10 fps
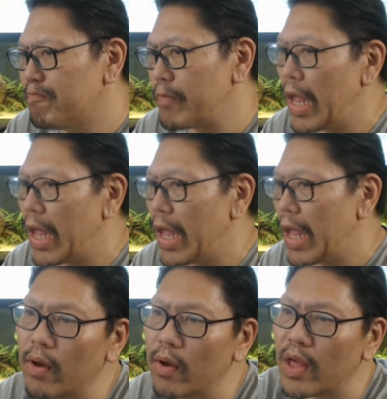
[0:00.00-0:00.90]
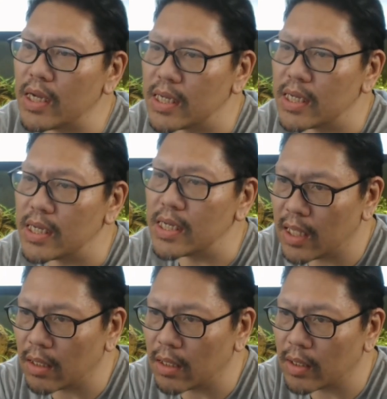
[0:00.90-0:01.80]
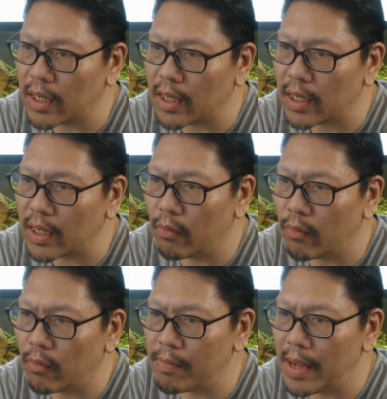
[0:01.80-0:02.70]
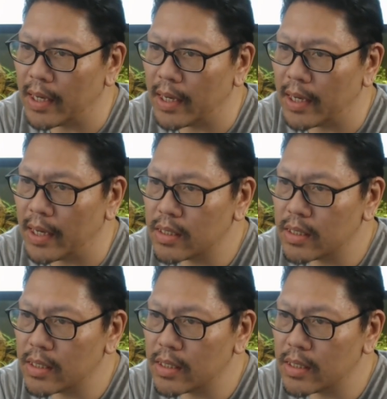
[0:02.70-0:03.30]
I don't know what that is. I got to take a look at what a rhizomat is.